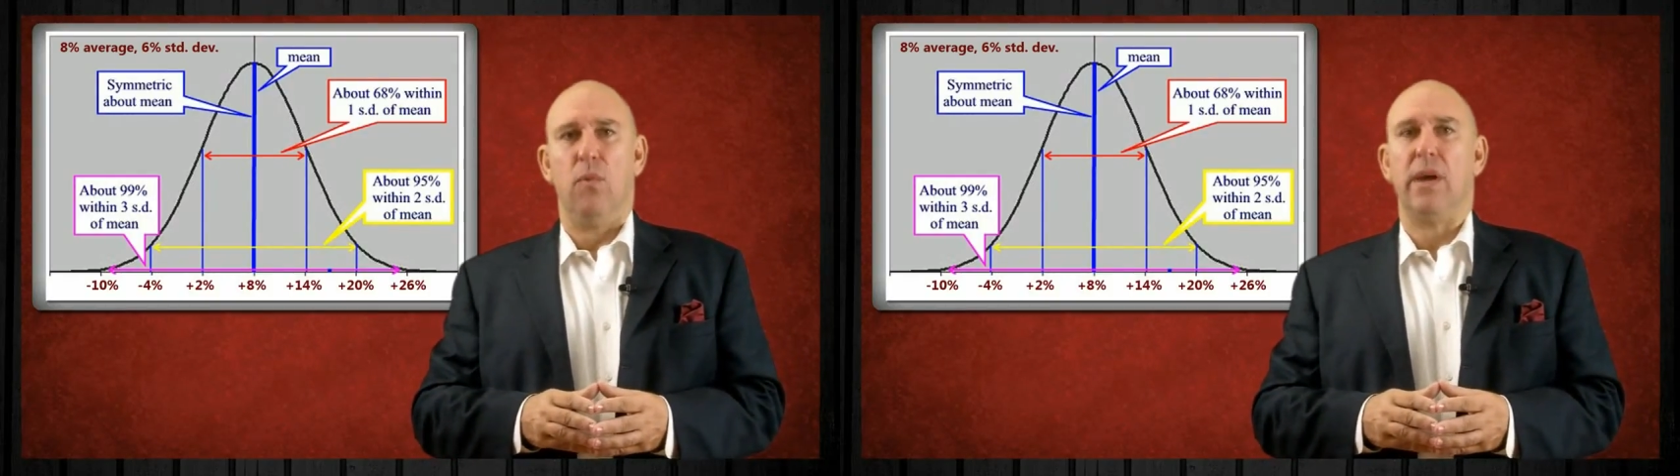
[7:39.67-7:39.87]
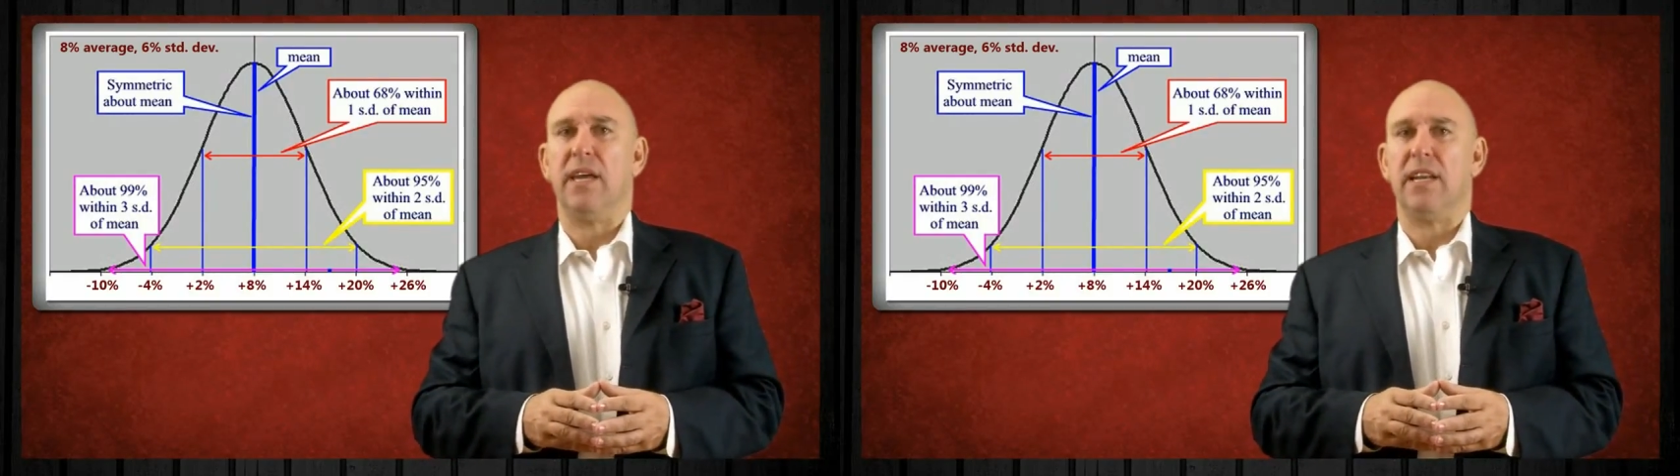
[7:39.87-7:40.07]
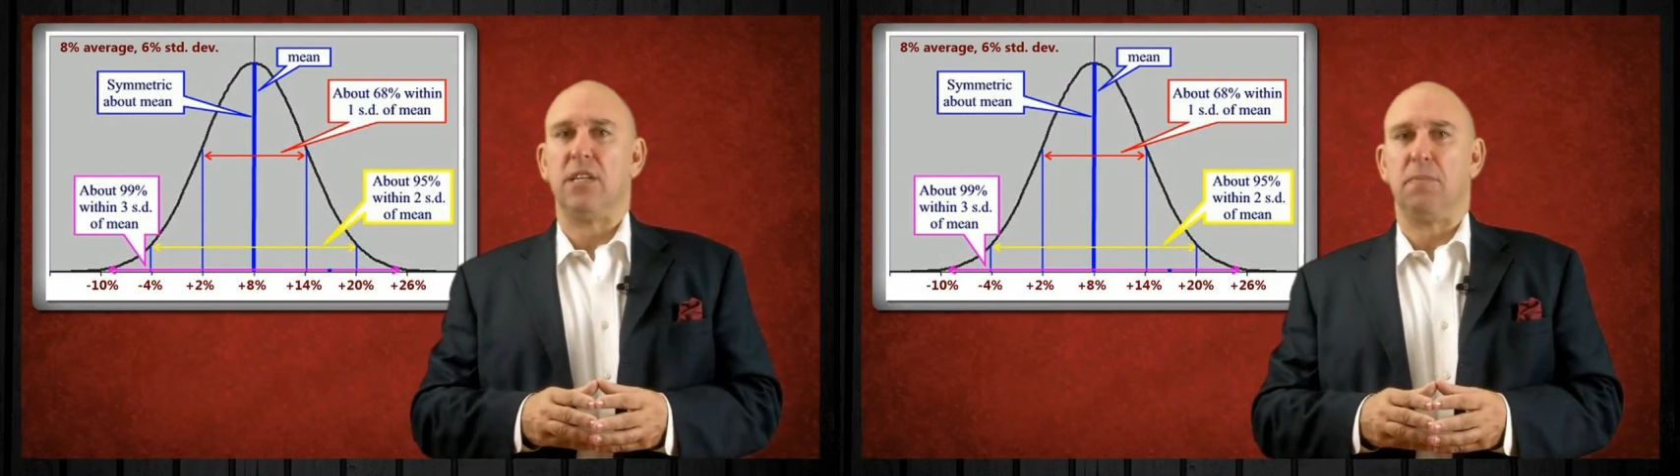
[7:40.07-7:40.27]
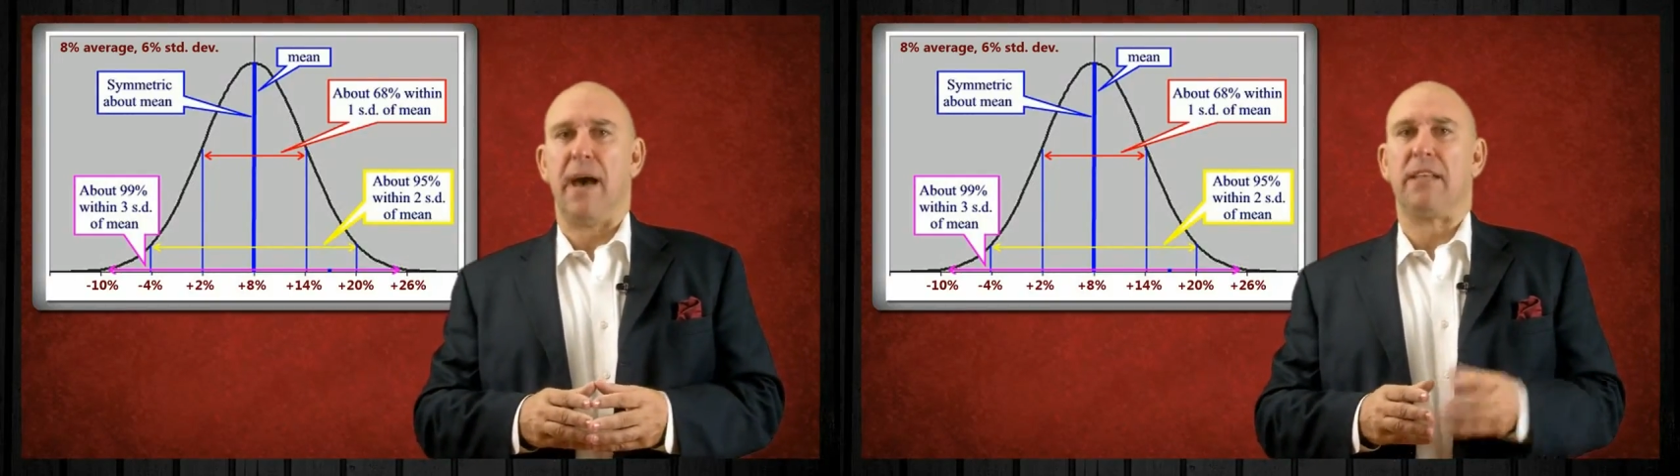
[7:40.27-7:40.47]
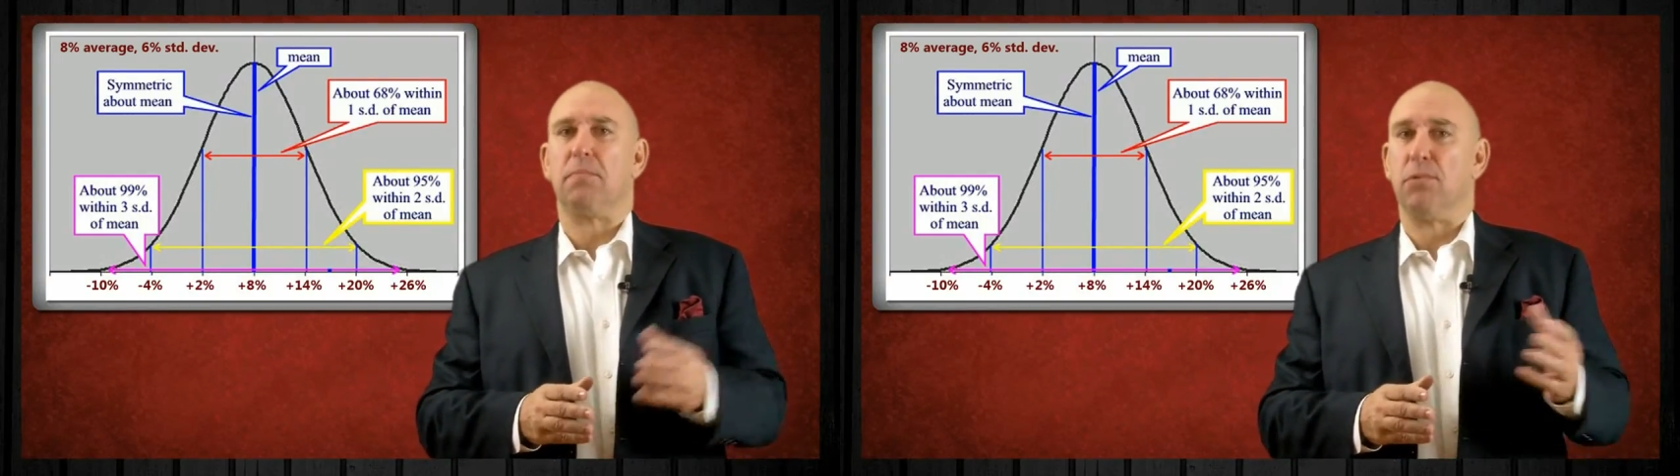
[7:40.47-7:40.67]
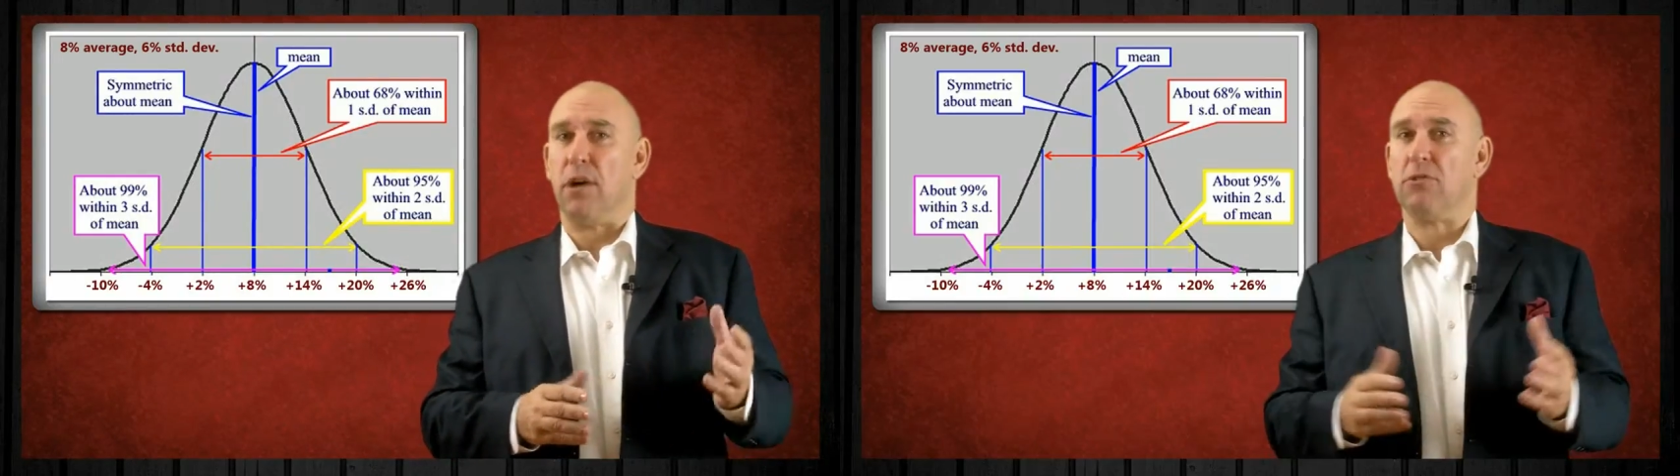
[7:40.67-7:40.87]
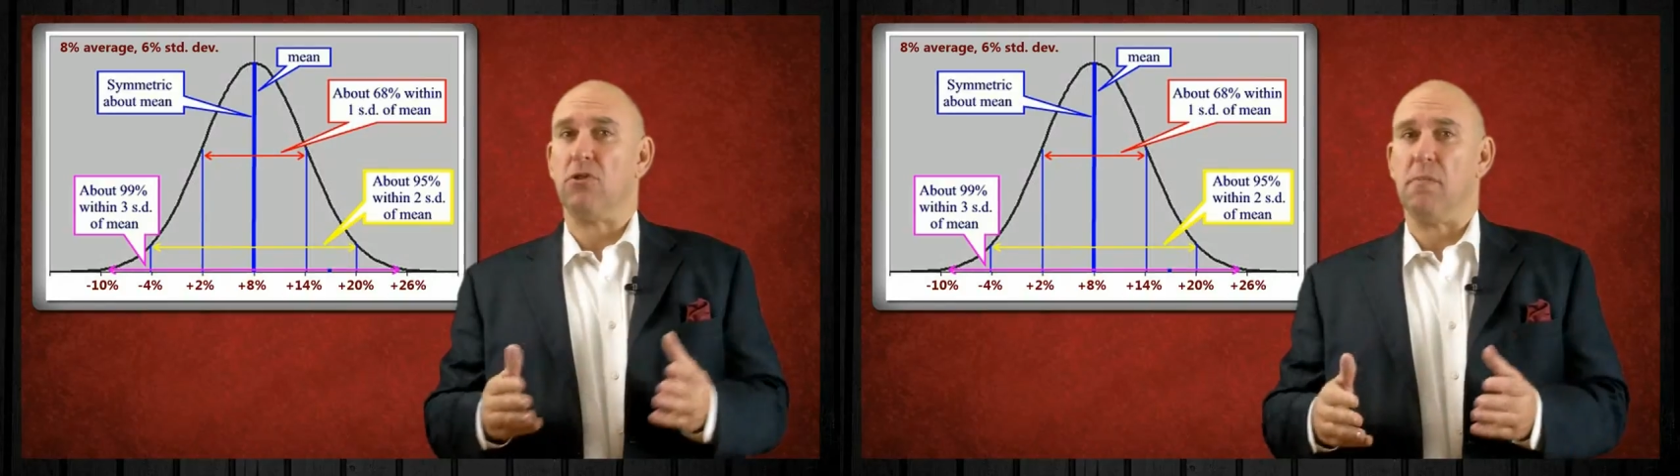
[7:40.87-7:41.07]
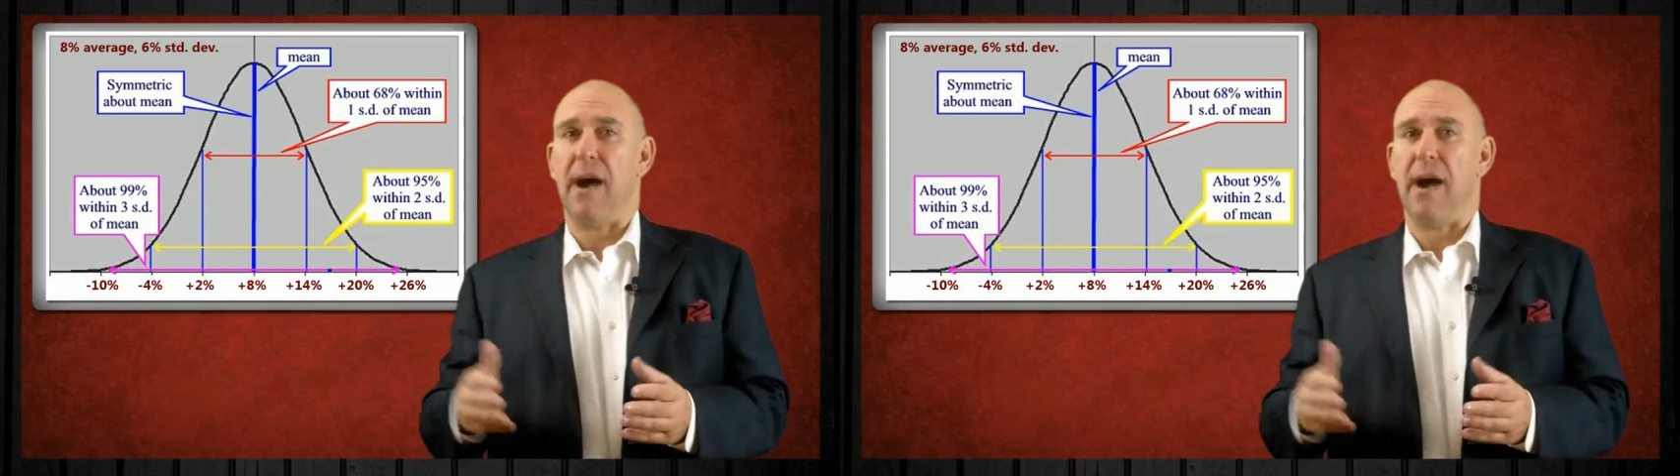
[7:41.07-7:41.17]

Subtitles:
we can expect plus or